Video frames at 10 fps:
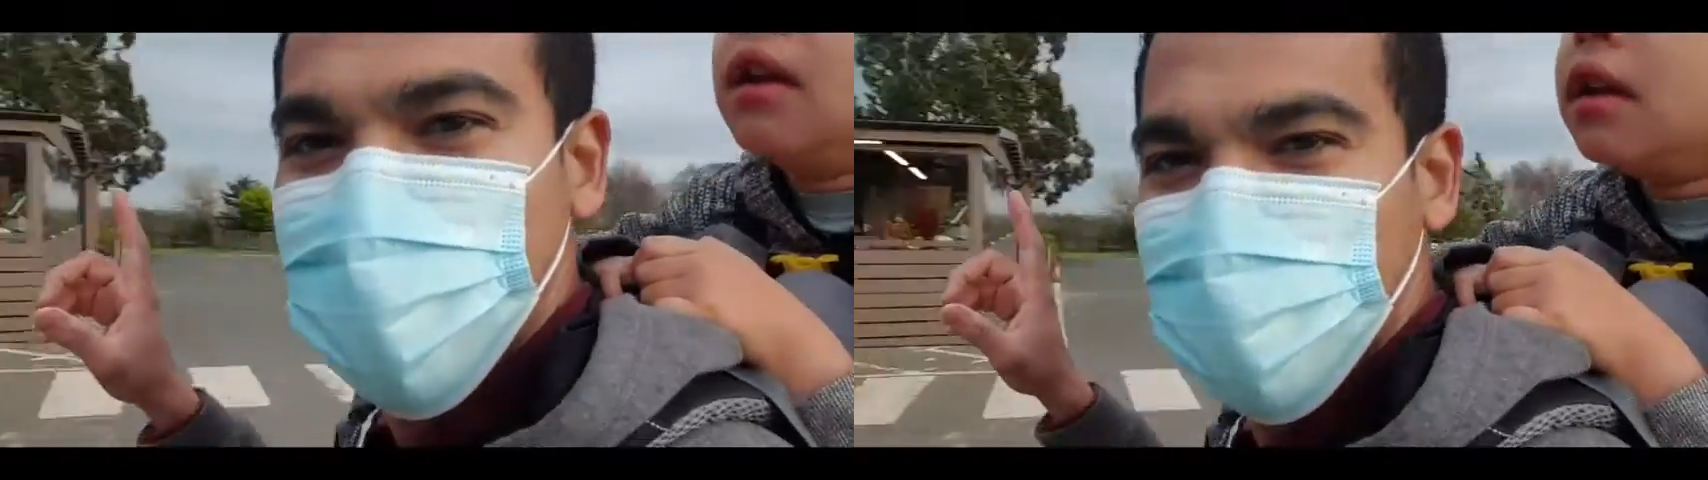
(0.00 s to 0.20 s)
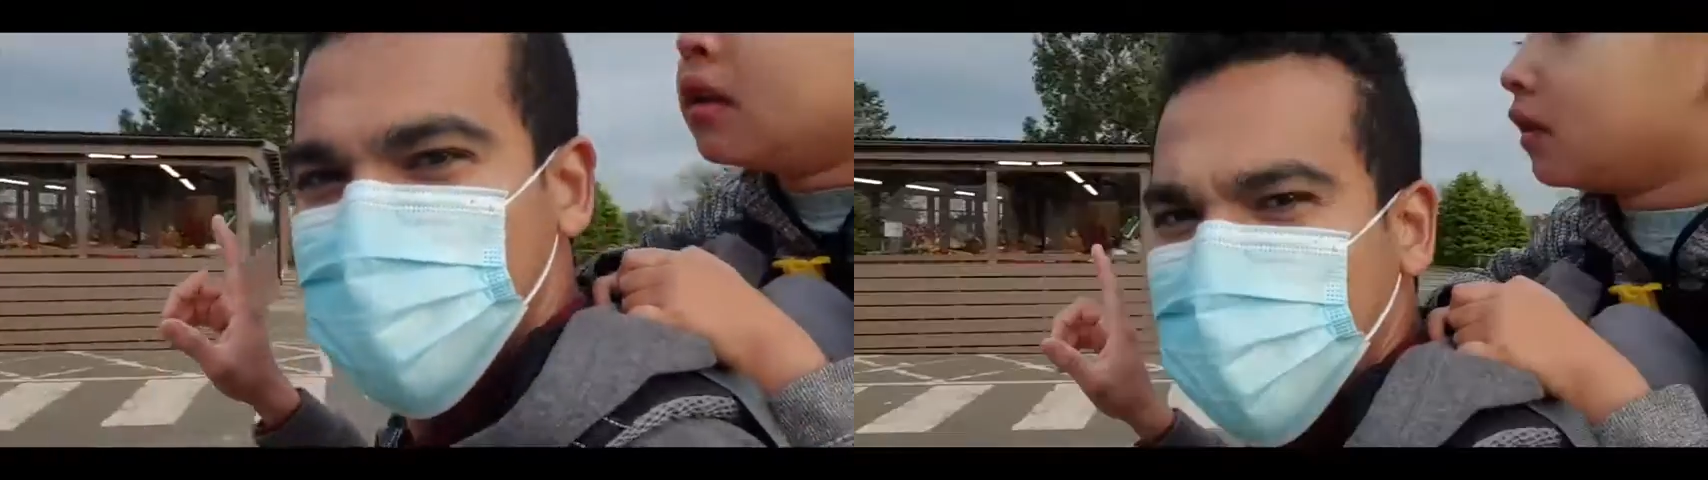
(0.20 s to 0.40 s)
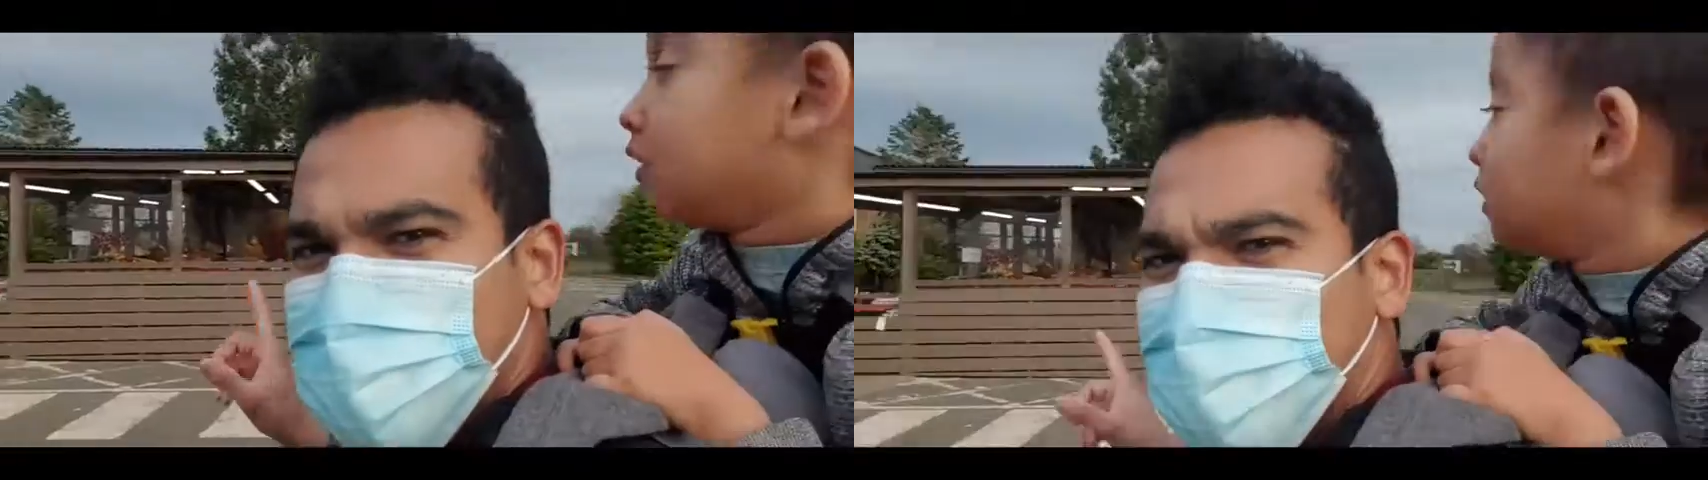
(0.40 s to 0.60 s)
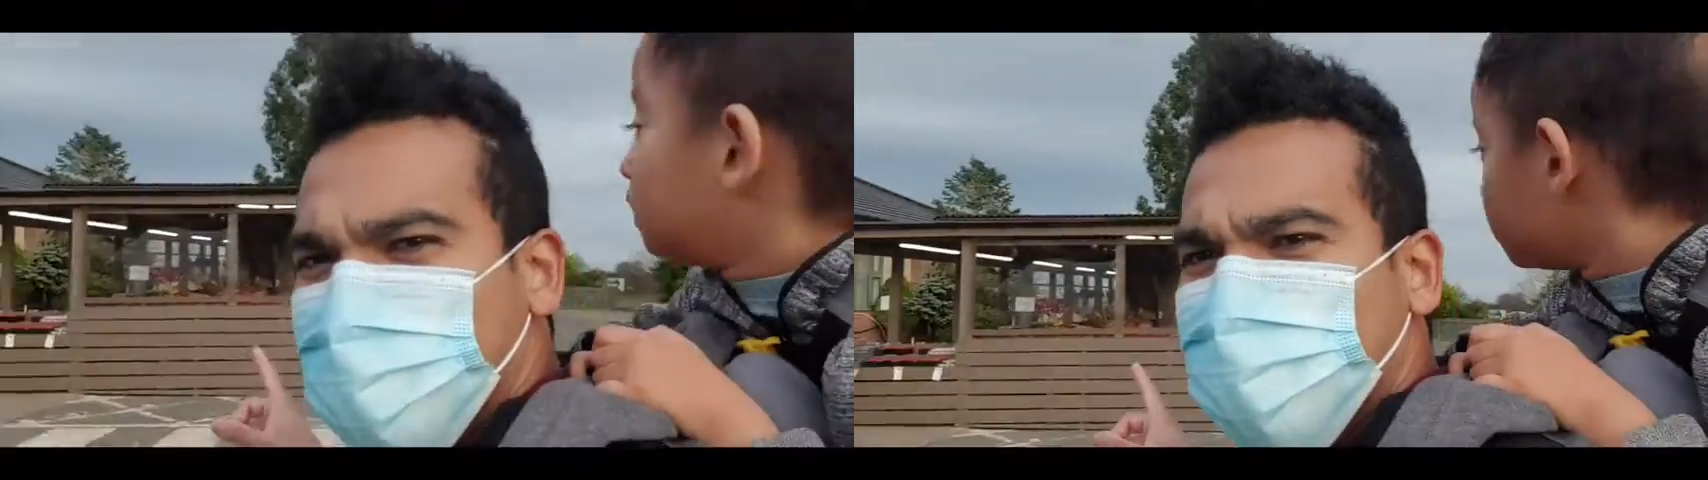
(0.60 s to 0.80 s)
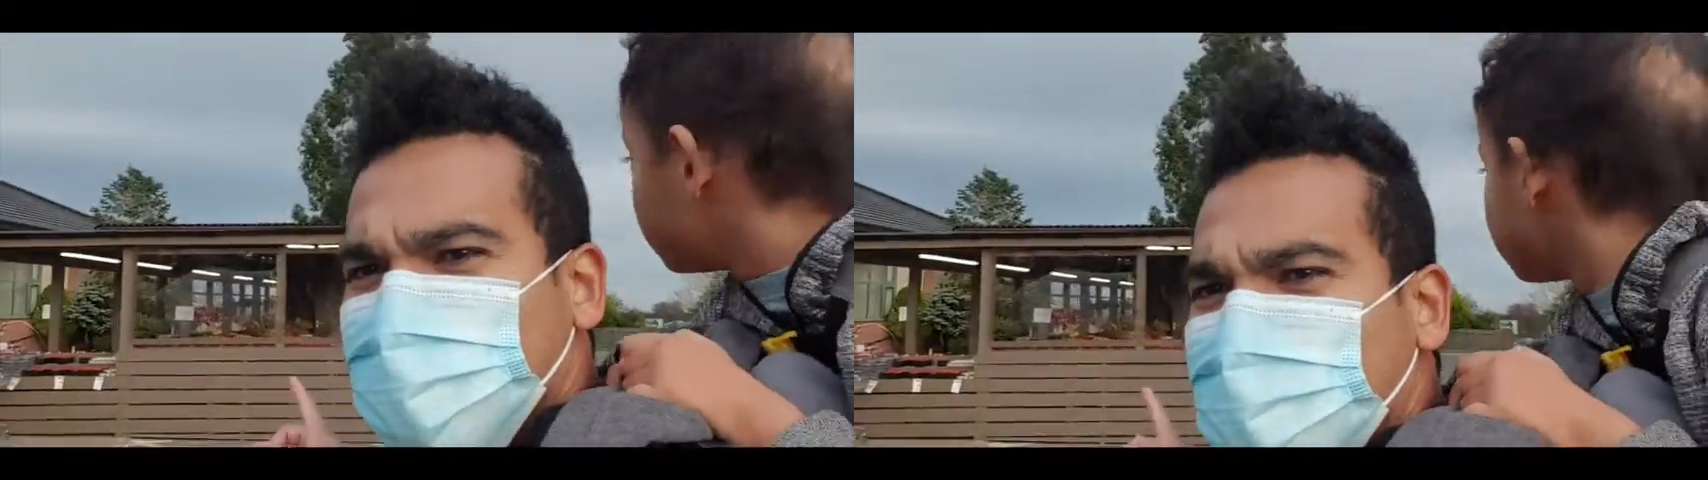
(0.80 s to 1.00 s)
See?
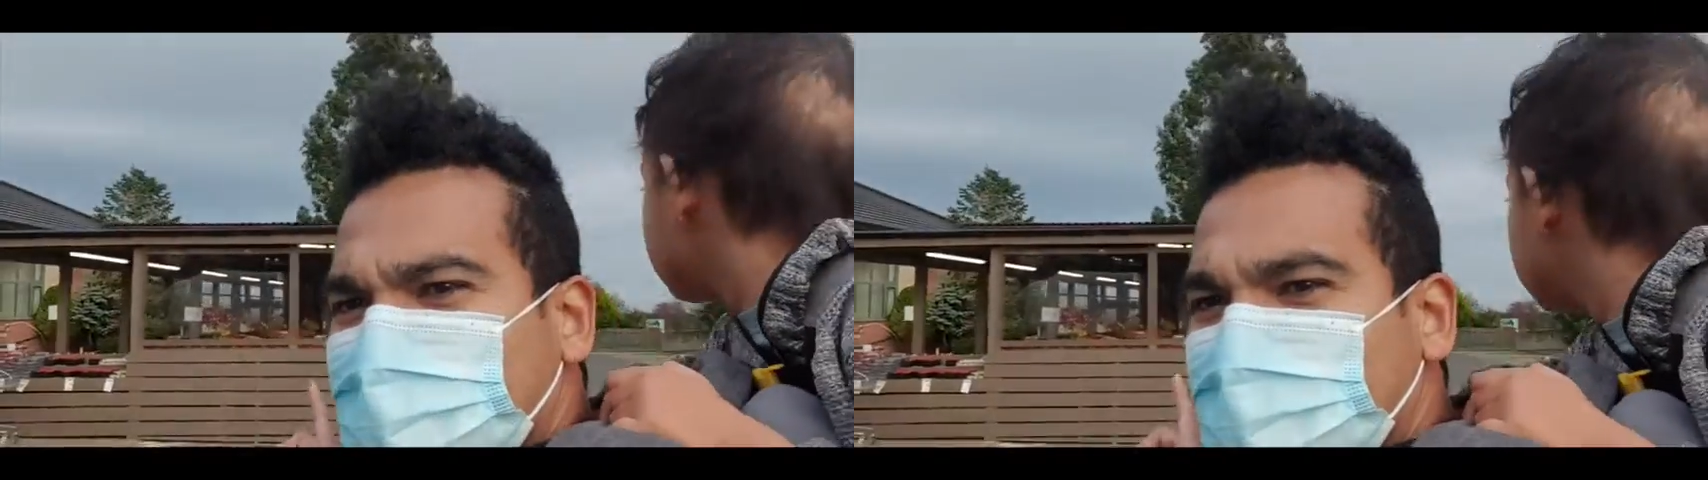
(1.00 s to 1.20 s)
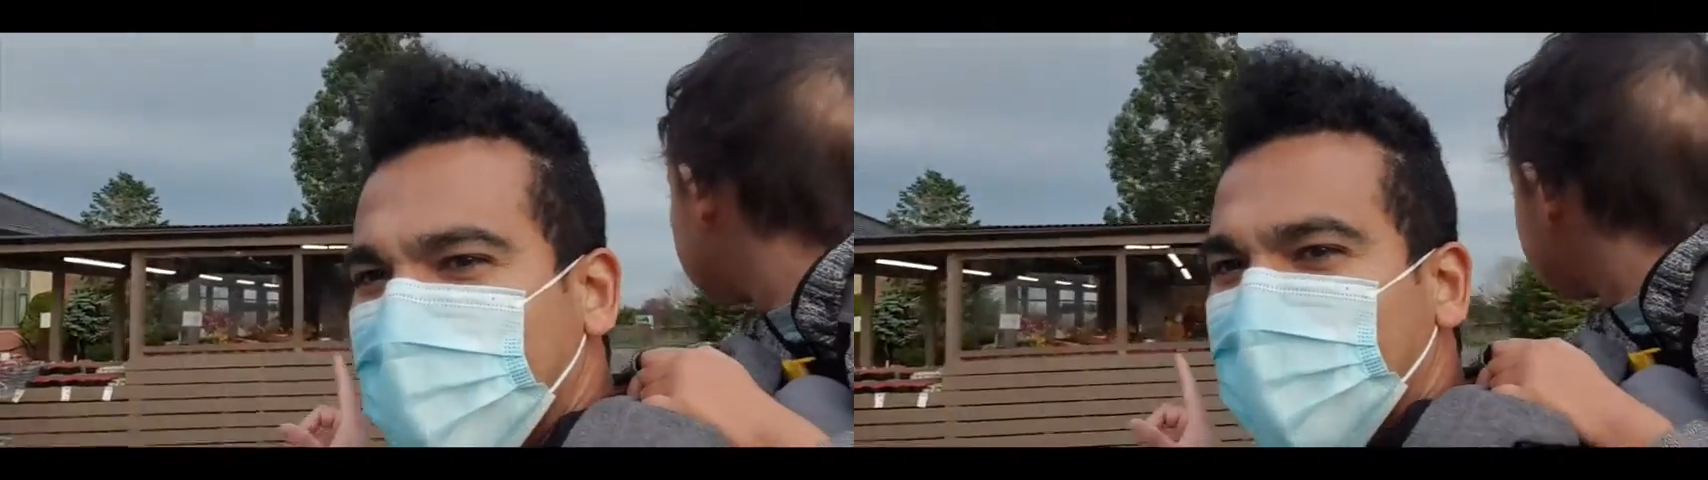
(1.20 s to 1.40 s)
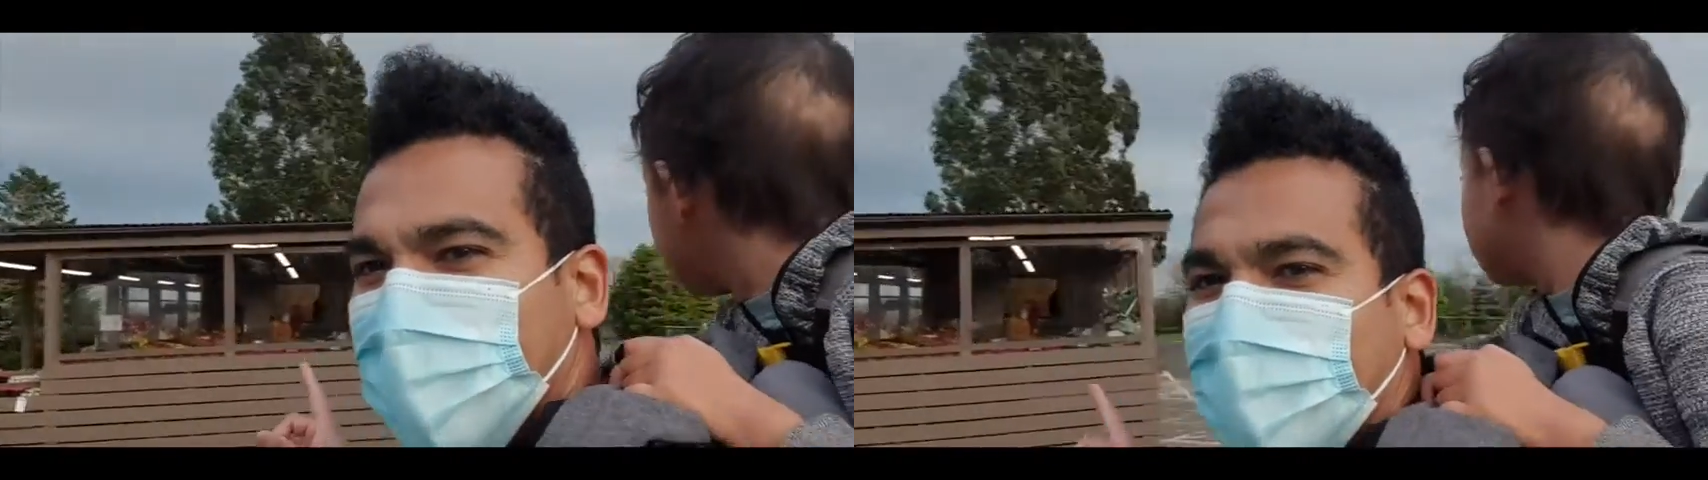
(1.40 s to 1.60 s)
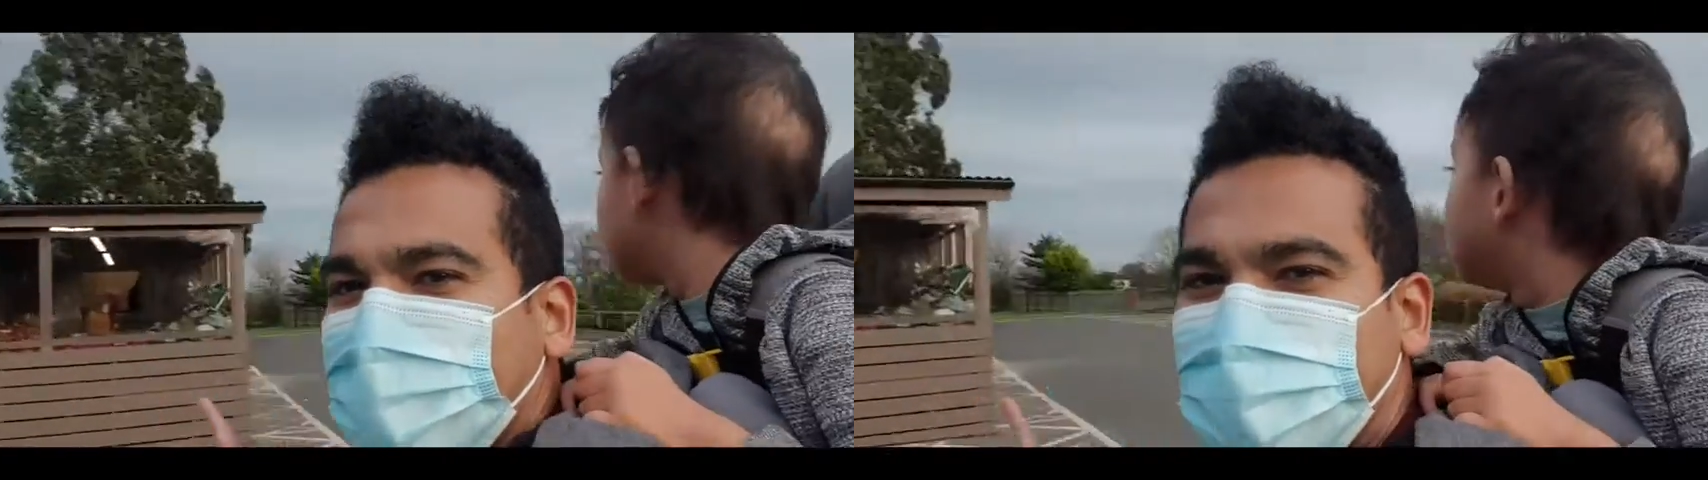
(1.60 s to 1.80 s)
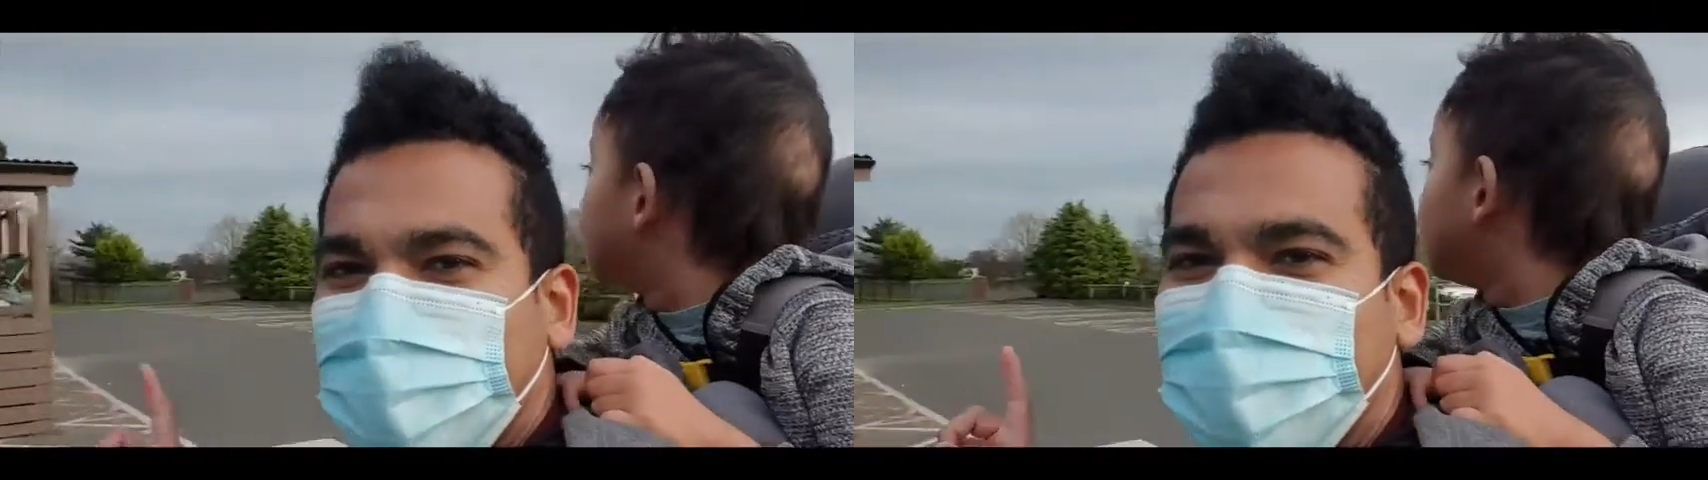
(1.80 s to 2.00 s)
So